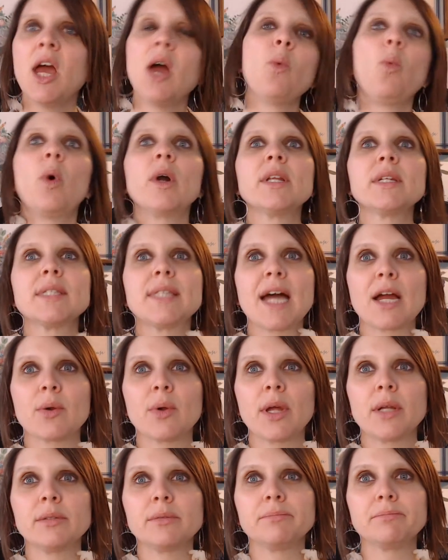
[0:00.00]
What is that
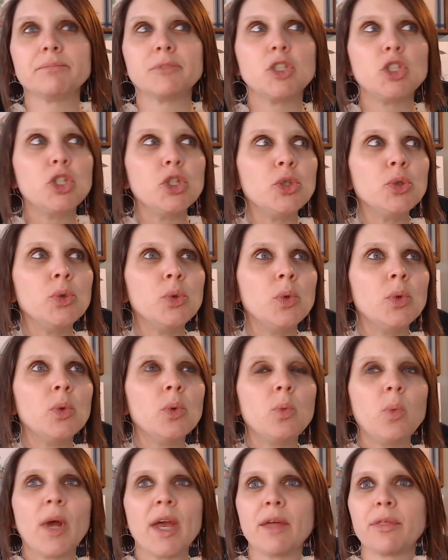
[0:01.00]
do
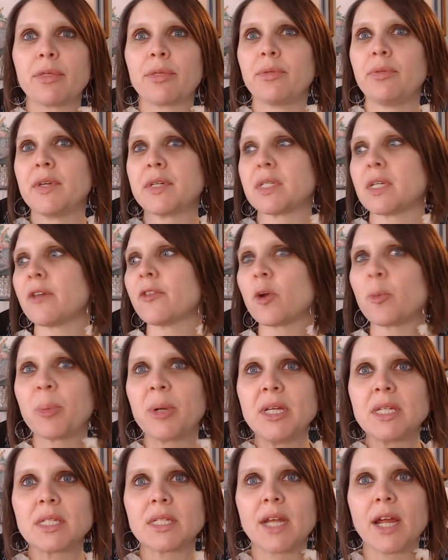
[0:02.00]
with this other
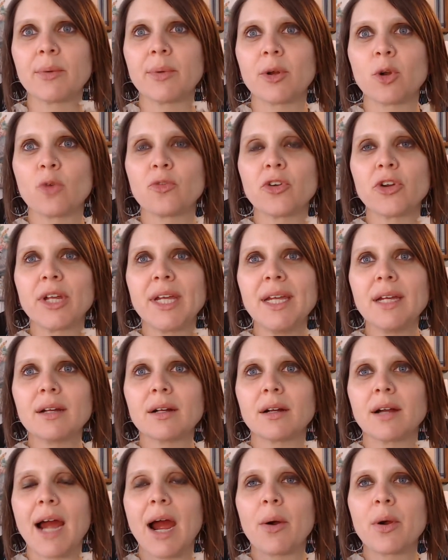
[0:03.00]
piece that I read over
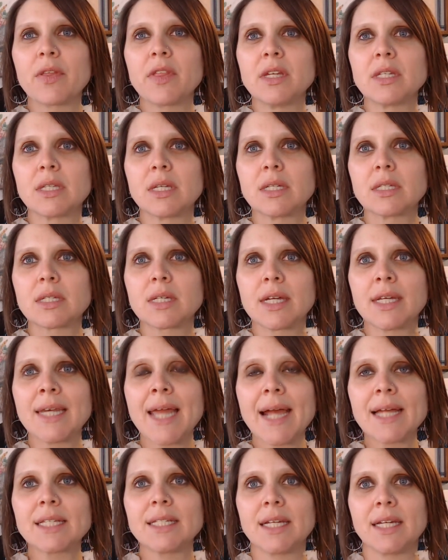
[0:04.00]
here? How are these things
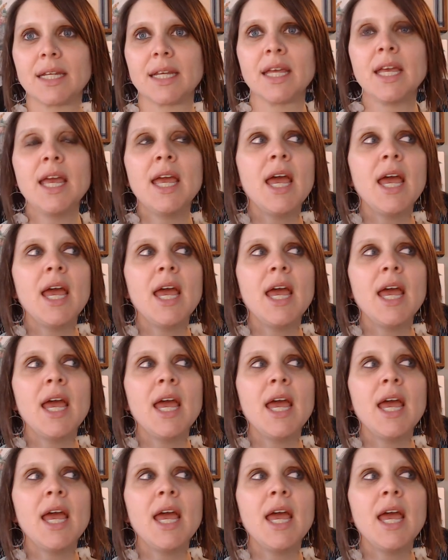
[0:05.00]
connected?